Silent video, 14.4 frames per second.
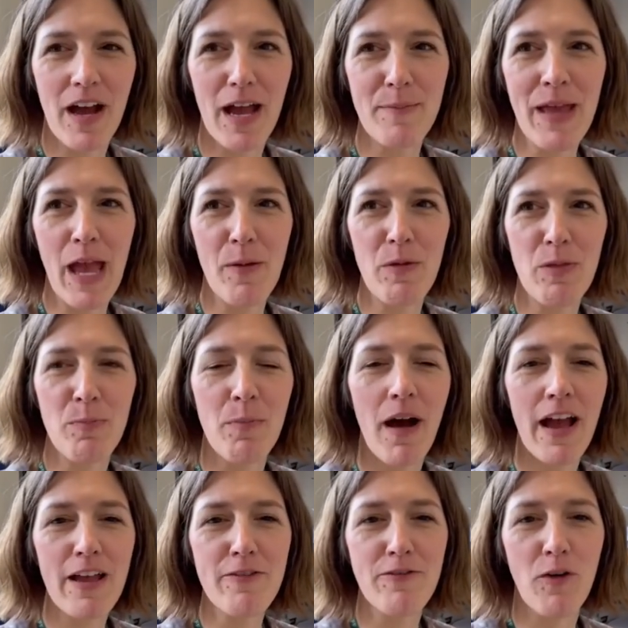I'm here with
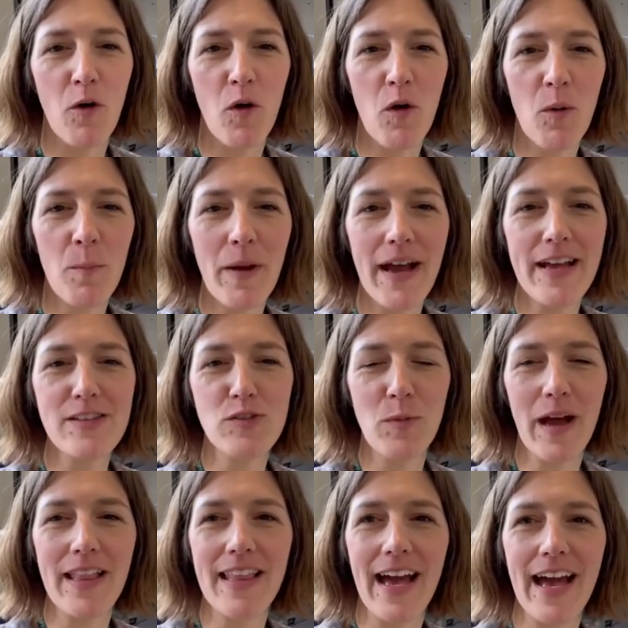my form as
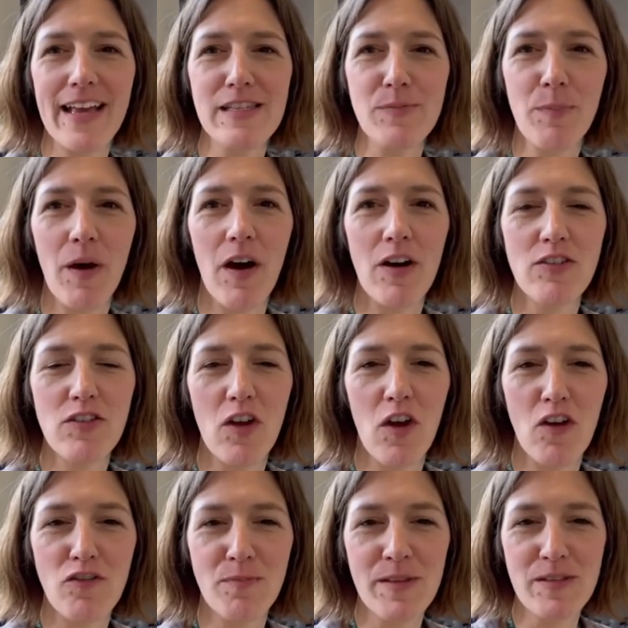well as part
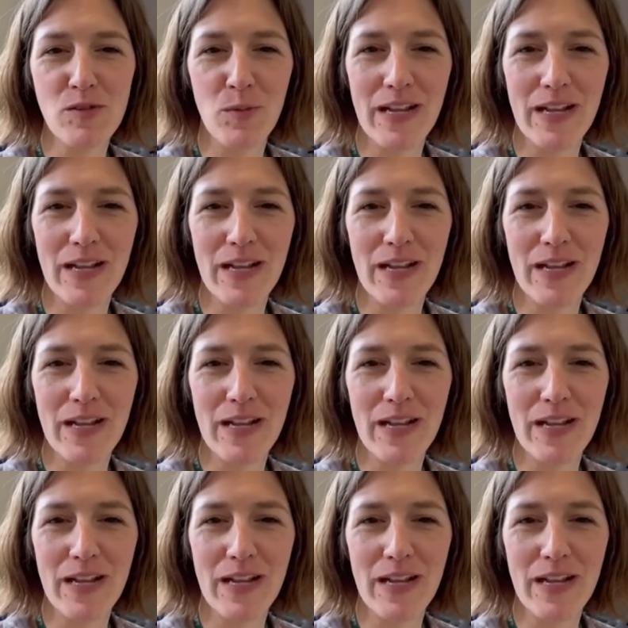of Mr.